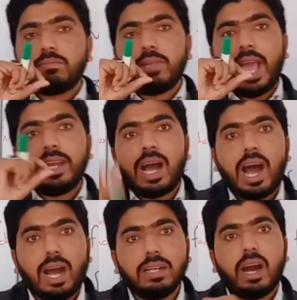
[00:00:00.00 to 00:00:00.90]
an
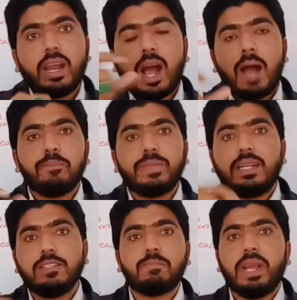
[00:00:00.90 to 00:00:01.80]
arc or hump
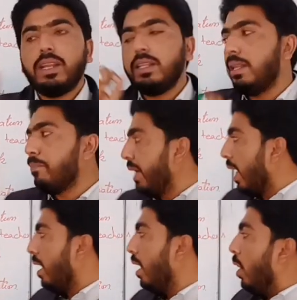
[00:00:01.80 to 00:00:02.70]
that is made in the
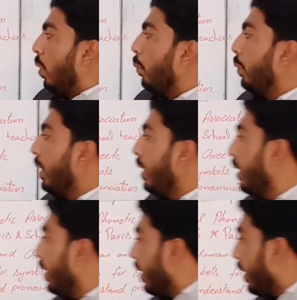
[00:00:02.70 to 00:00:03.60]
middle,
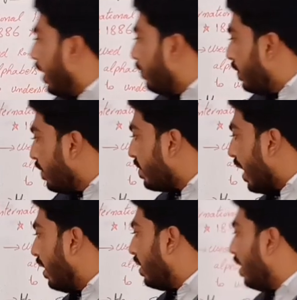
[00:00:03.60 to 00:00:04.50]
we give this
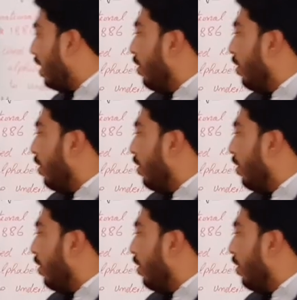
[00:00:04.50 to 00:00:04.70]
title